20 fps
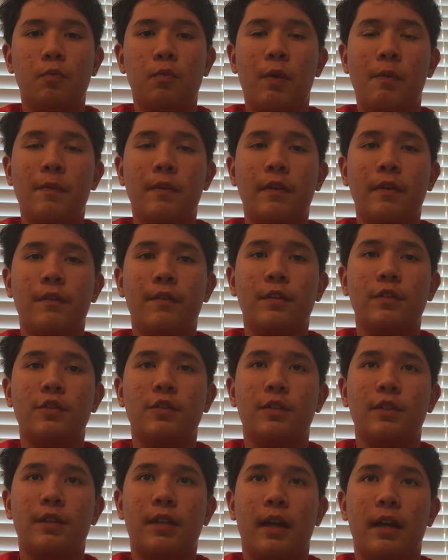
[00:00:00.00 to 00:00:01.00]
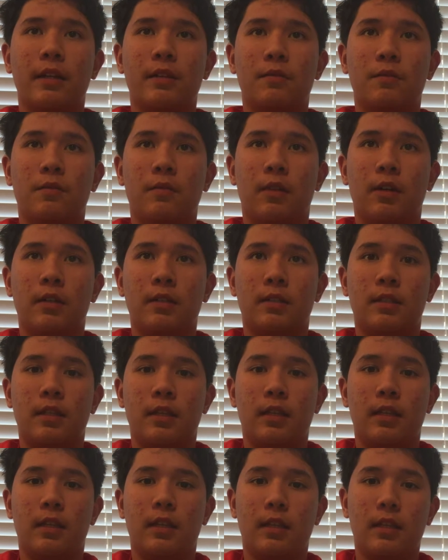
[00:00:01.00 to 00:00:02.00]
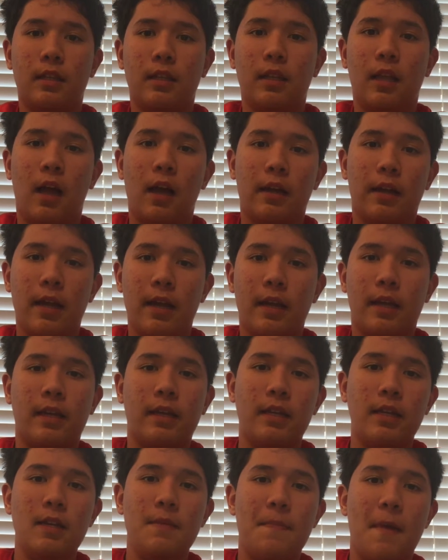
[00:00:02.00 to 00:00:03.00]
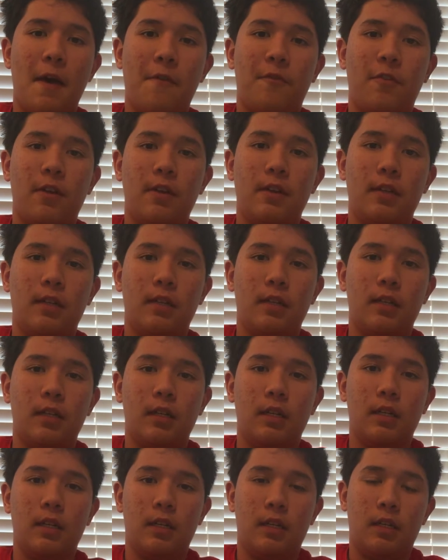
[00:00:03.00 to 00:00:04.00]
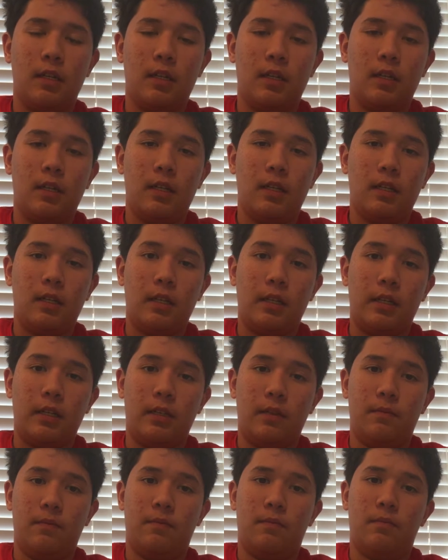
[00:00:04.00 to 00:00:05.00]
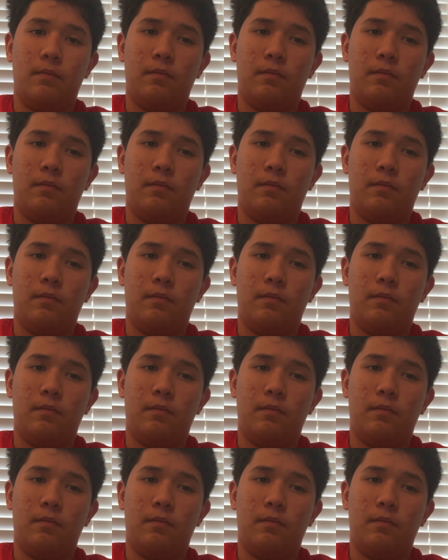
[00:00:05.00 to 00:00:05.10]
when we originally thought was the lock and key method, the